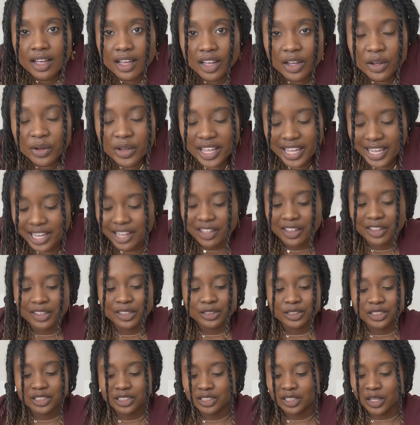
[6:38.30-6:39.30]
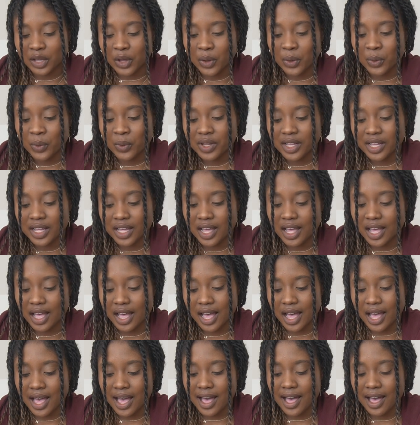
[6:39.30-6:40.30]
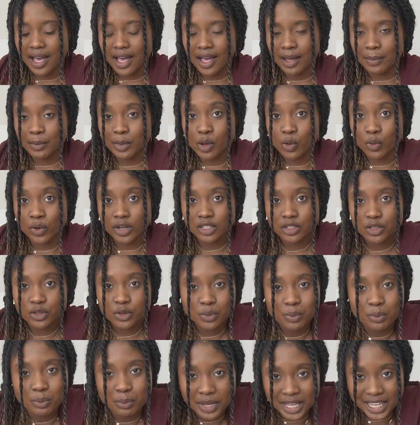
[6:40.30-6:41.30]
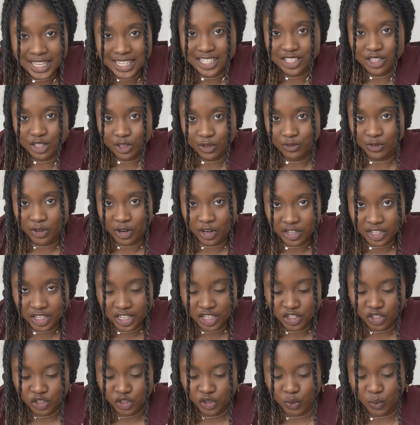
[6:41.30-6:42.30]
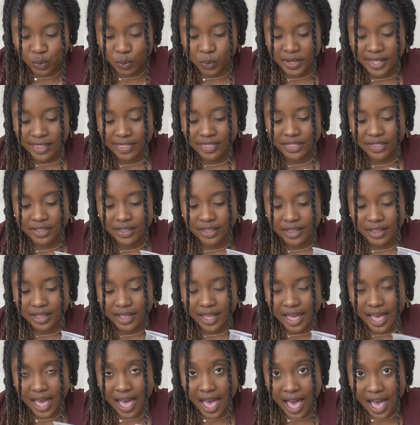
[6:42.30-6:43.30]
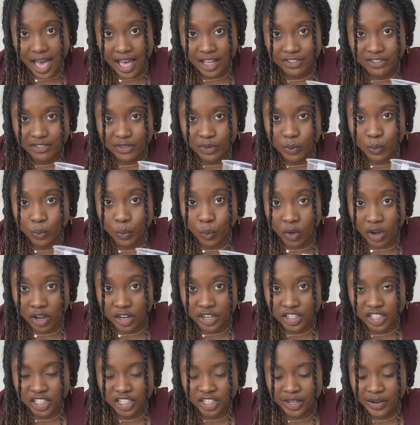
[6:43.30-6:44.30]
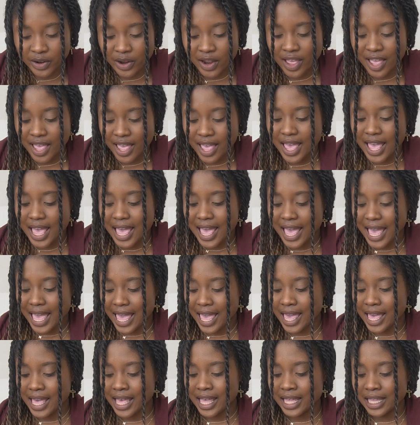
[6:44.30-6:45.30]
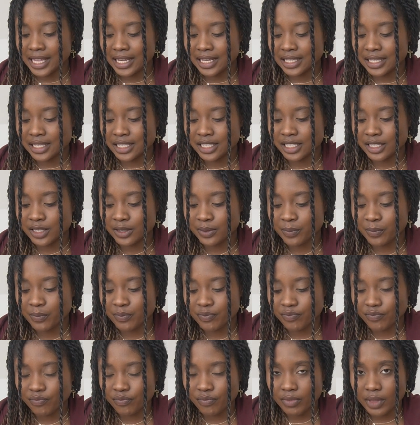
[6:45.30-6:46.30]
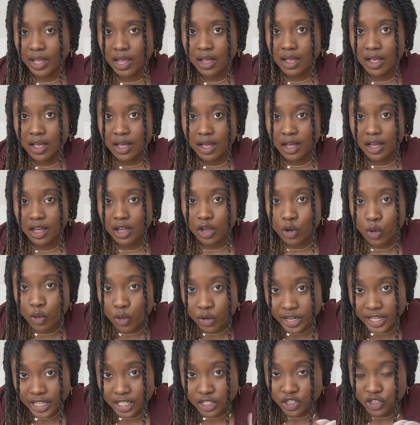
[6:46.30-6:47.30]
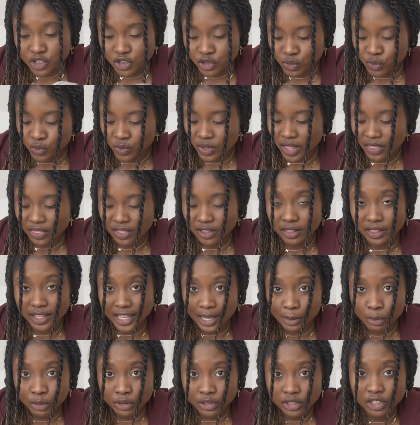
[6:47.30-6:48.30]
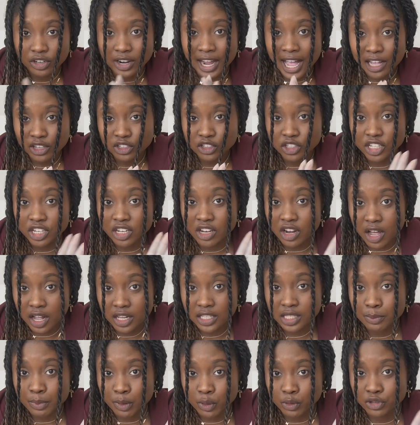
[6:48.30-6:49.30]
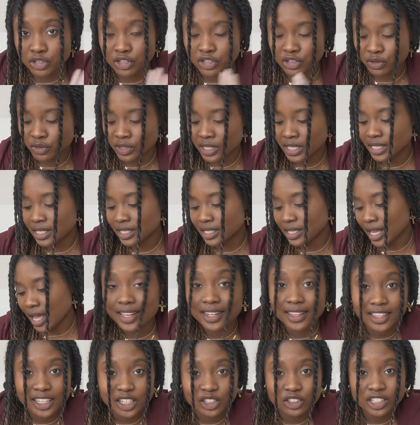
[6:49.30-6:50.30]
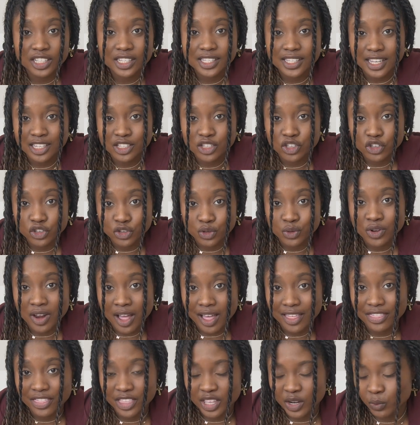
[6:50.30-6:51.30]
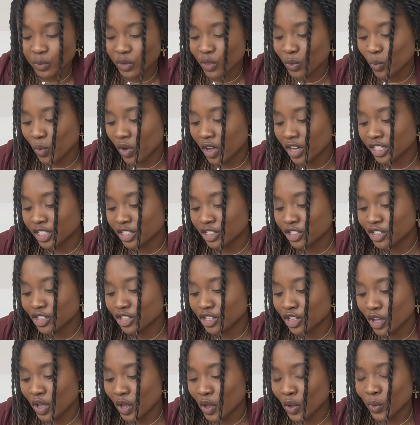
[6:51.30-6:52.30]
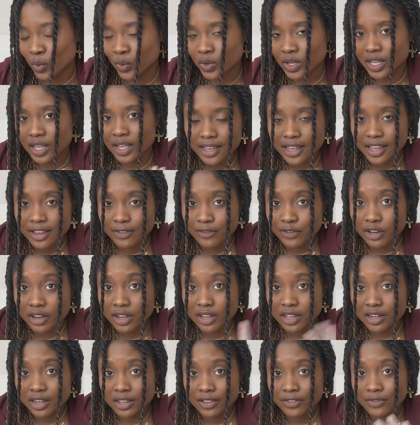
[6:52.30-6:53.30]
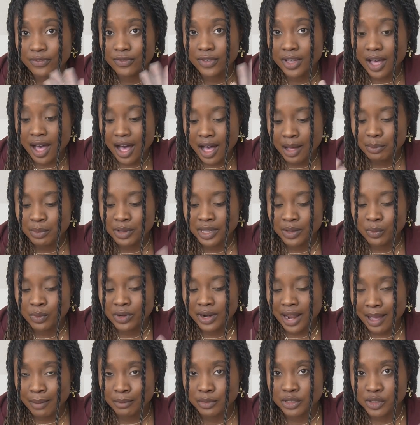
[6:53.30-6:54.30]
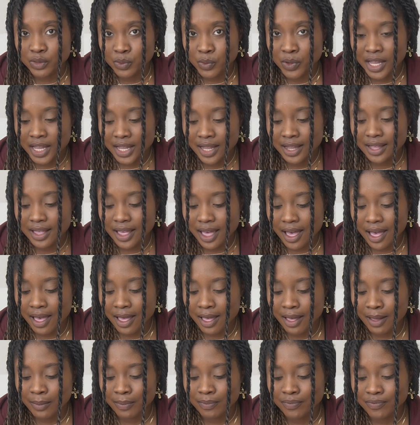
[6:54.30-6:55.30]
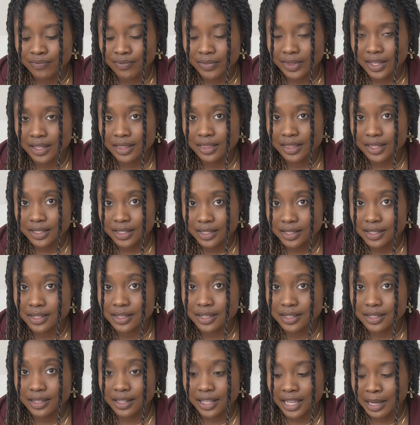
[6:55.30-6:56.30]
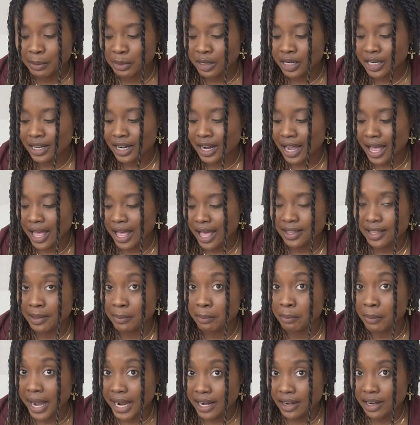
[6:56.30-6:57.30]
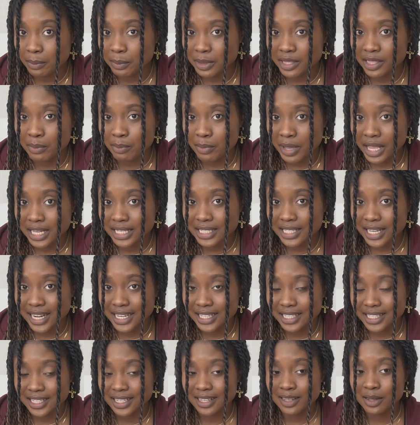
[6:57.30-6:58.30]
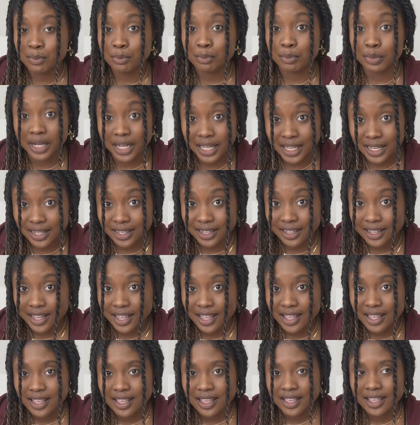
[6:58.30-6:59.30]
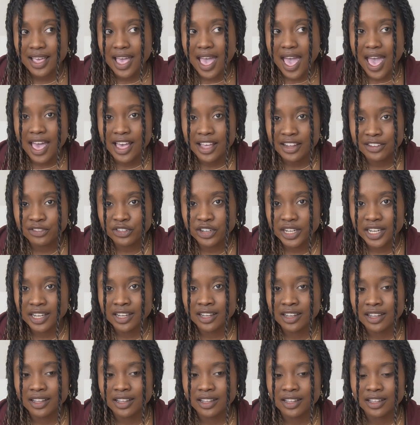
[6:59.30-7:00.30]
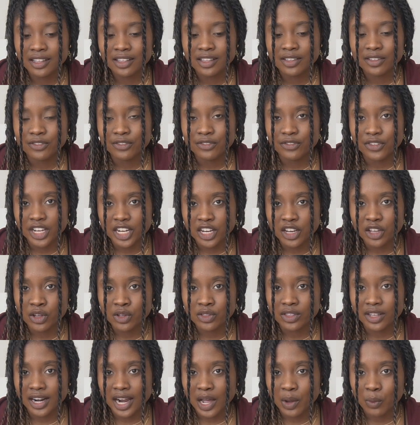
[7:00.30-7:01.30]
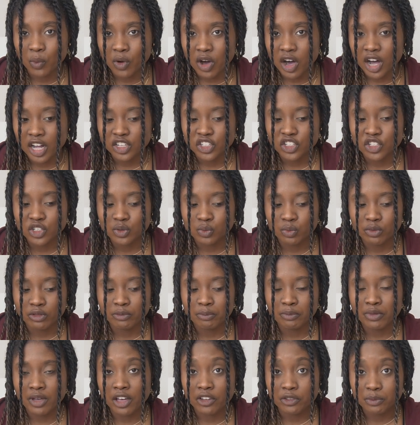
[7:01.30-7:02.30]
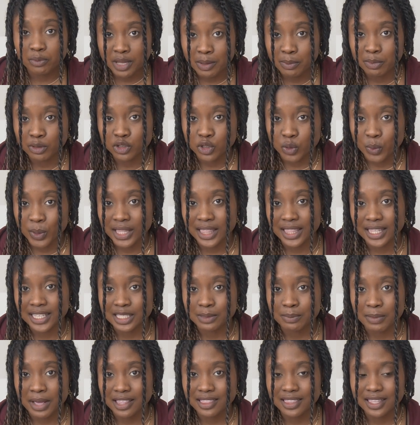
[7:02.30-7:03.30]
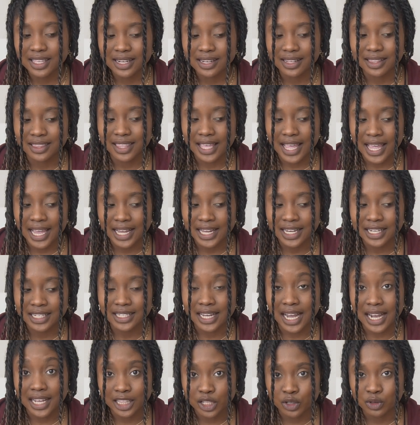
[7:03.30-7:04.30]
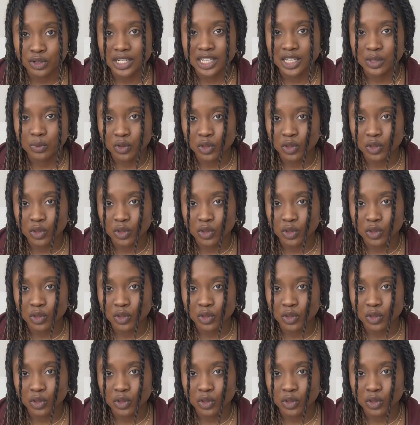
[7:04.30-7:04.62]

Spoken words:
Okay, y'all, so I'm going to mix the varnish with half water, and according to the label, you're actually not supposed to do this. It literally says do not thin with water. So if you're gonna copy what I'm doing, this is a disclaimer, it might not be the best idea, but every video that I watched of people doing this method, they diluted it